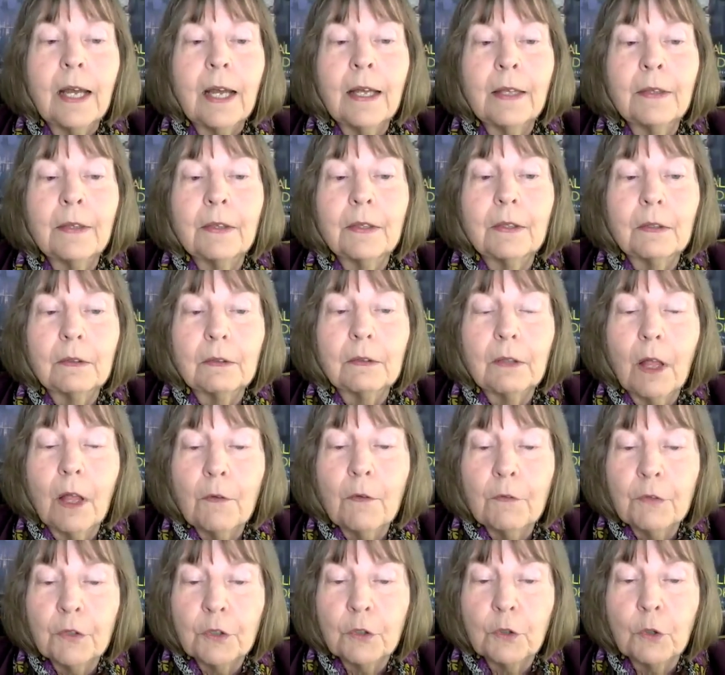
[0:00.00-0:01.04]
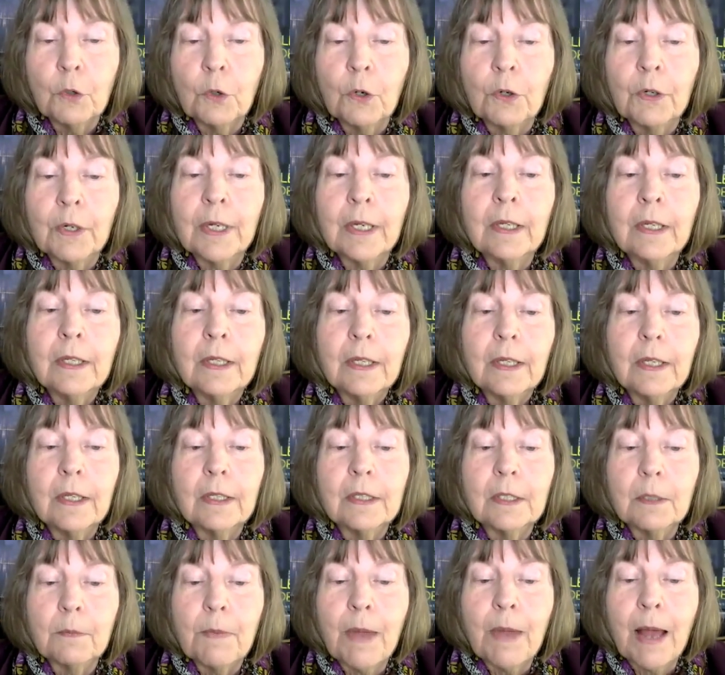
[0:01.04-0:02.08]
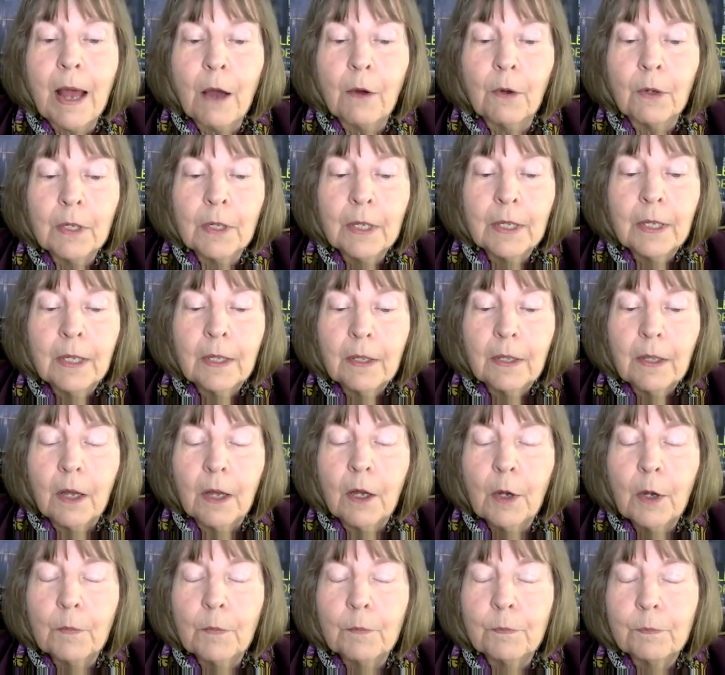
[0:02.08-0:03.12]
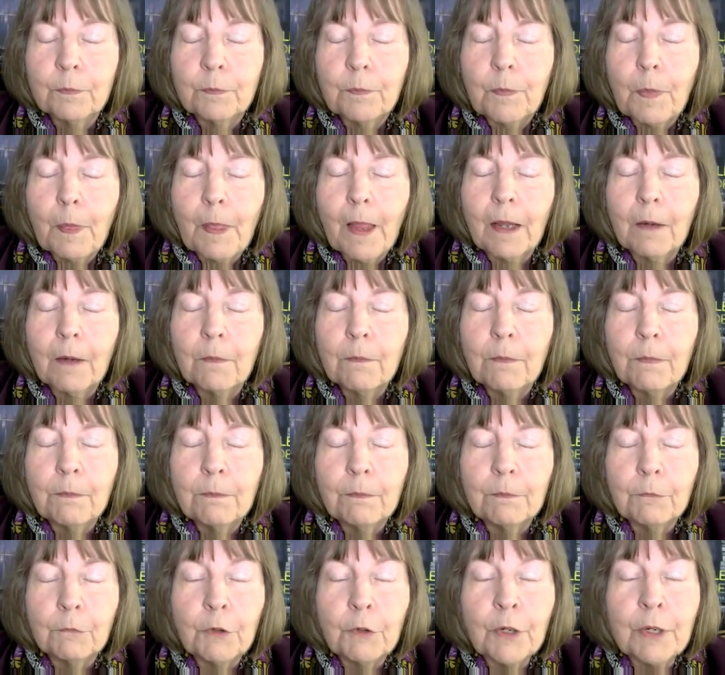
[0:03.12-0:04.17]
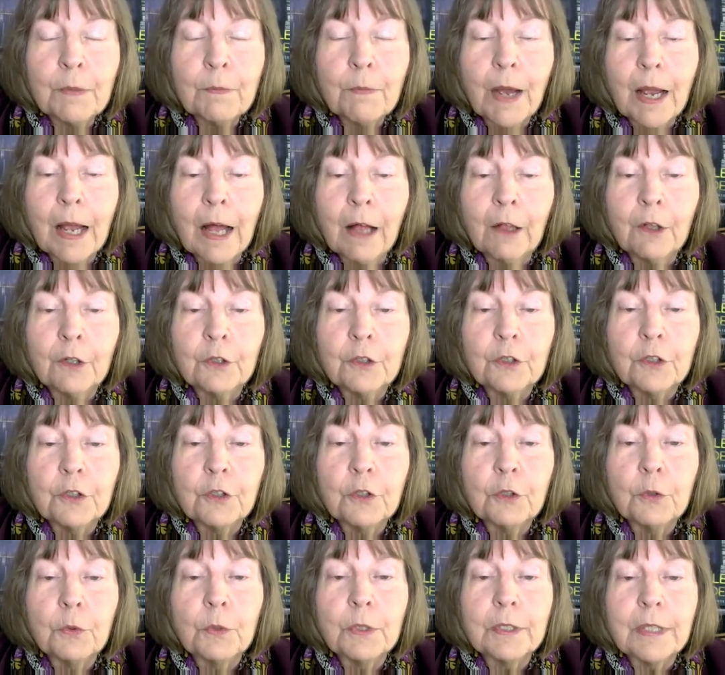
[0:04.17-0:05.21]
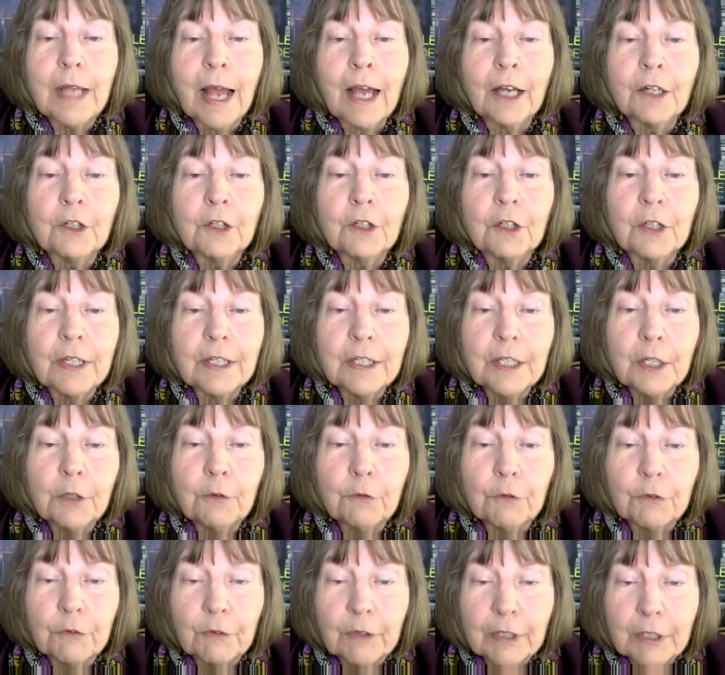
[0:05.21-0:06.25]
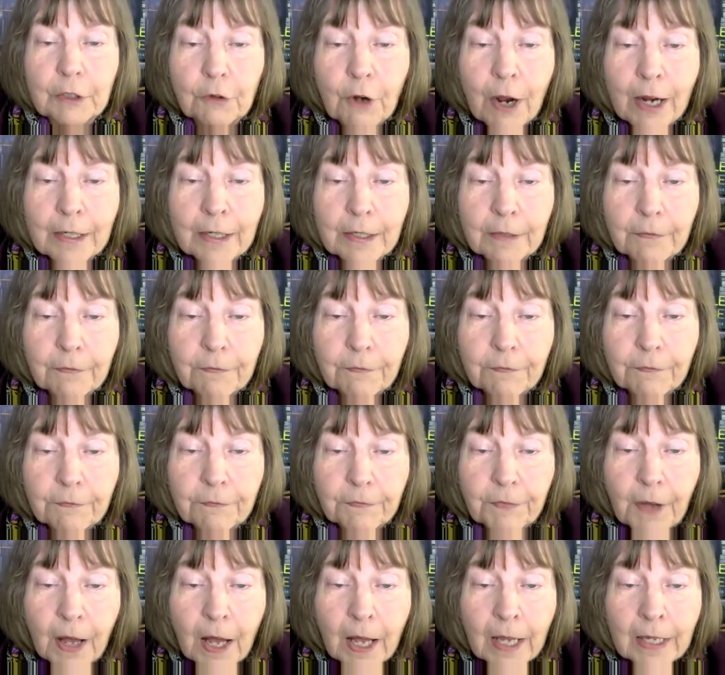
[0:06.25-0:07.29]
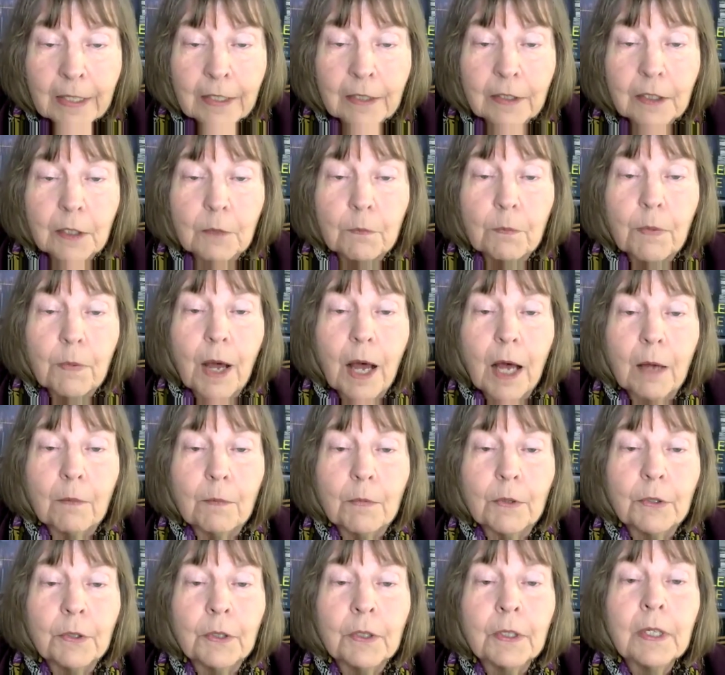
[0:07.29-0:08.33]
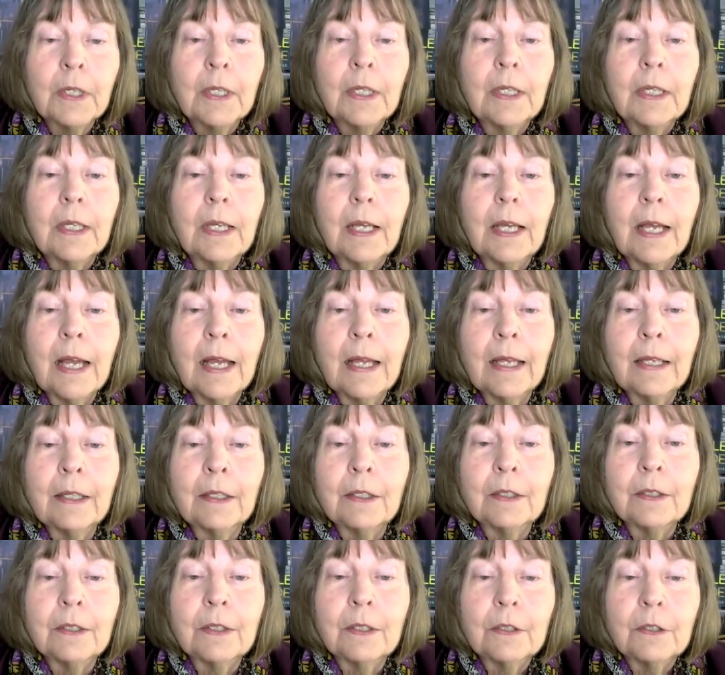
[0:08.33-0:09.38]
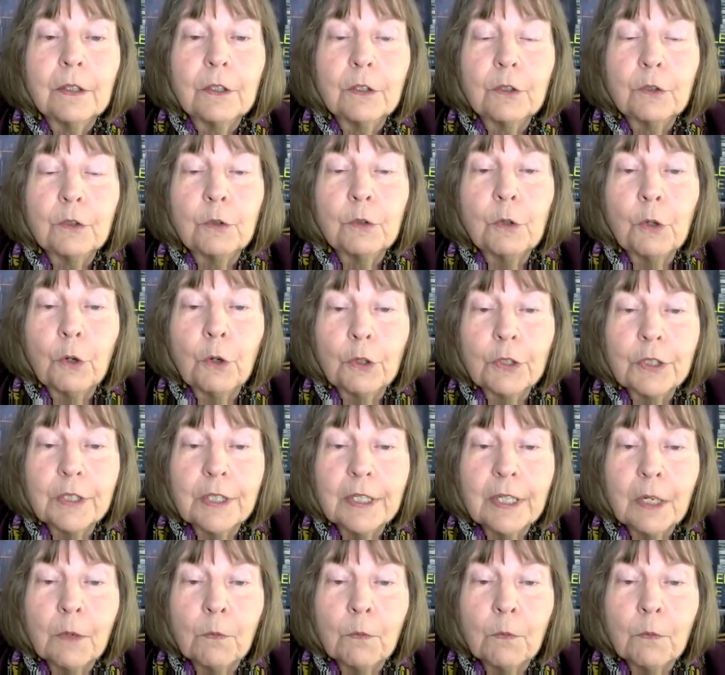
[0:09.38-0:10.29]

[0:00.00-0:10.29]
And the love story is about a marine biologist who is actually secretly trying to find the bomber, and this New York